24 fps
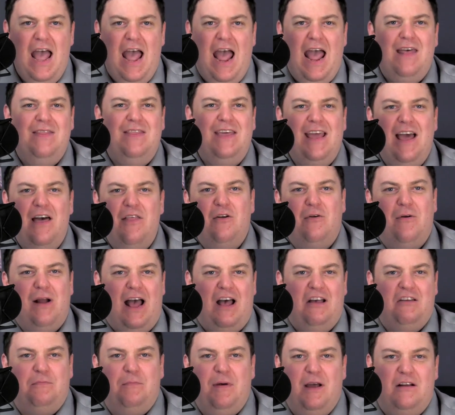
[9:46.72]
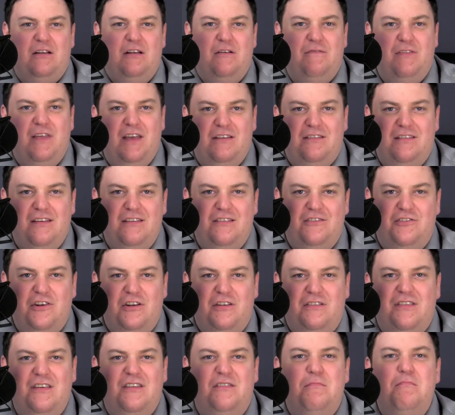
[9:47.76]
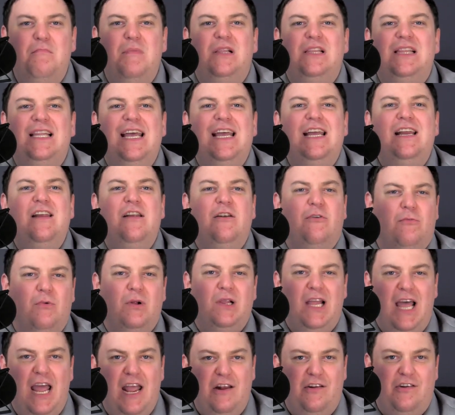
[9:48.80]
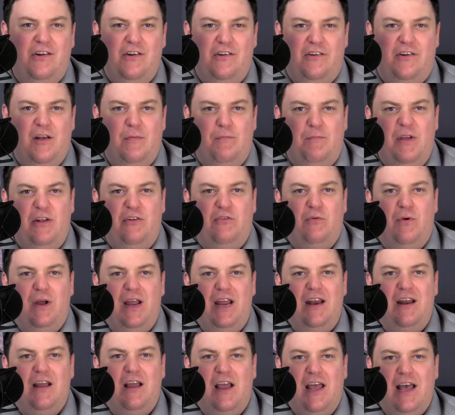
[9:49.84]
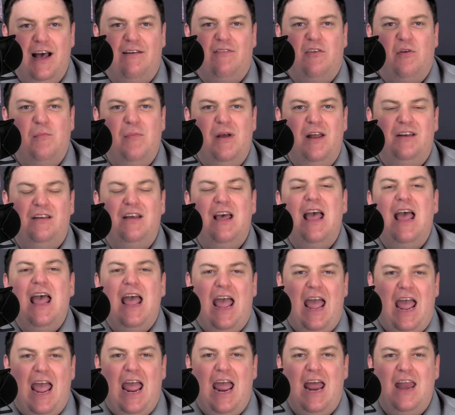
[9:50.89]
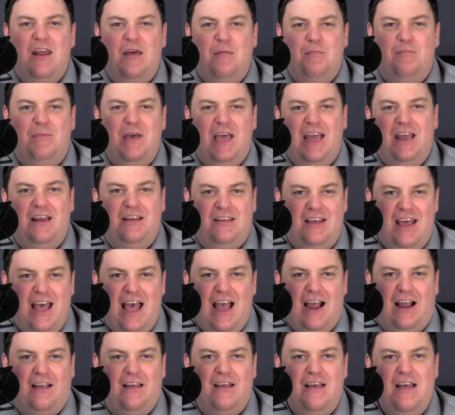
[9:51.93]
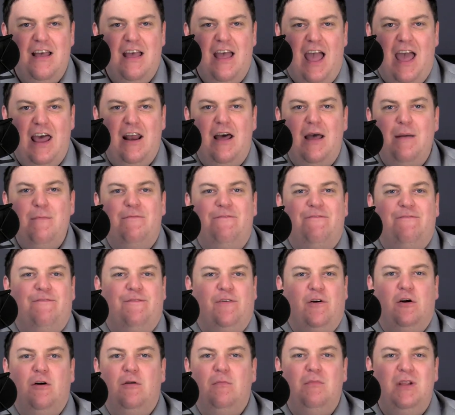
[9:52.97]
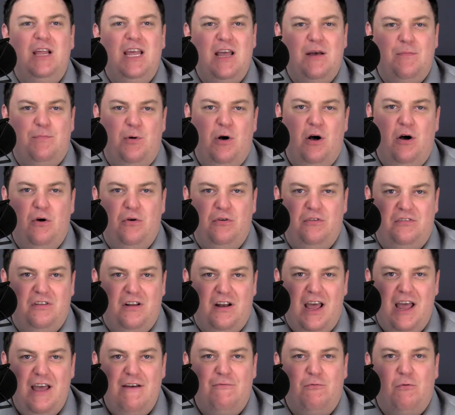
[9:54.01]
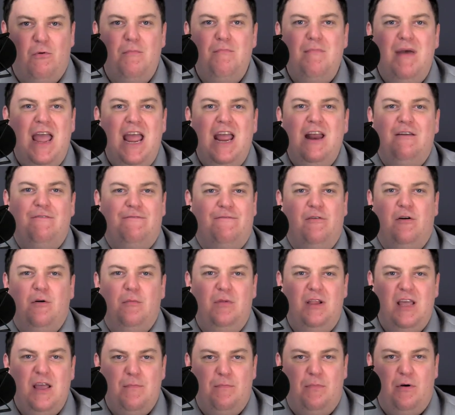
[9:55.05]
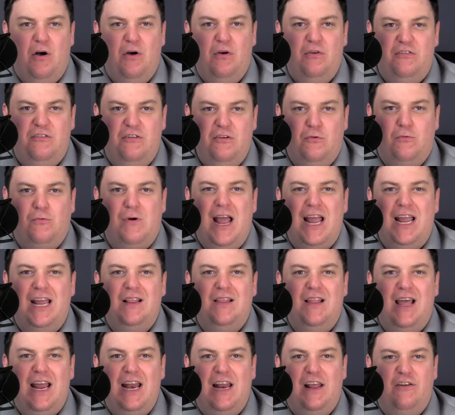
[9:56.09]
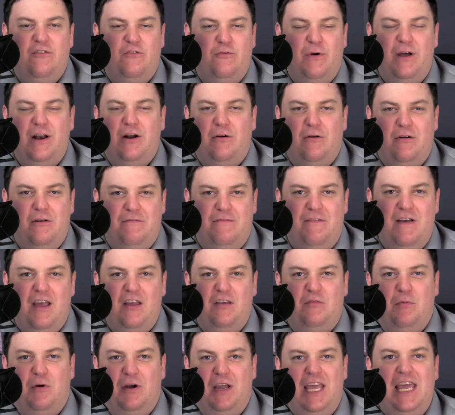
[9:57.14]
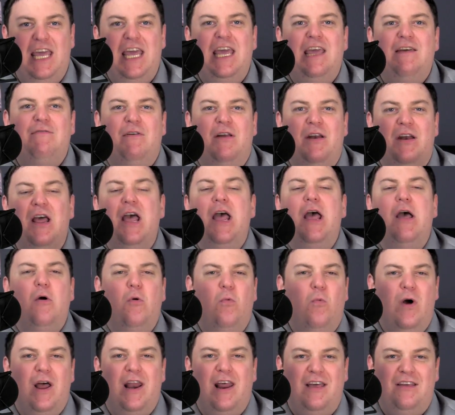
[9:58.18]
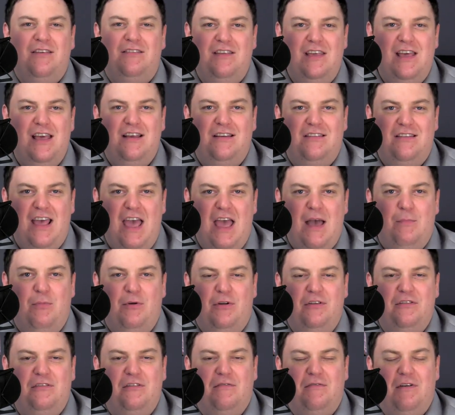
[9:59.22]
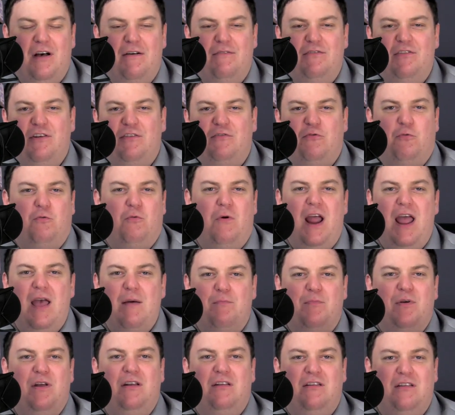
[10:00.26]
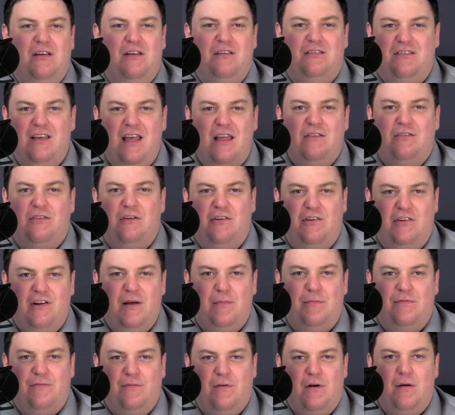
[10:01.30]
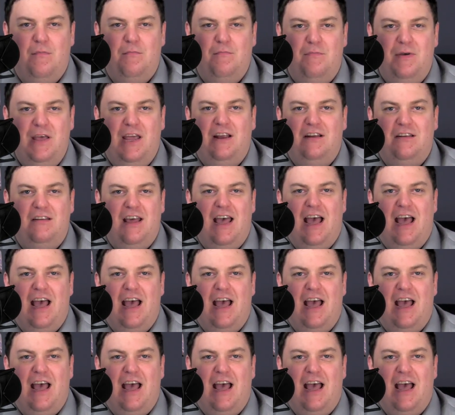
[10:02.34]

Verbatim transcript: And the other aspect of this is just this malignant relationship between government and big tech. And I'm firmly opposed, and I have remained firmly opposed to regulating Twitter and Facebook, even when I see examples of just rampant censorship from big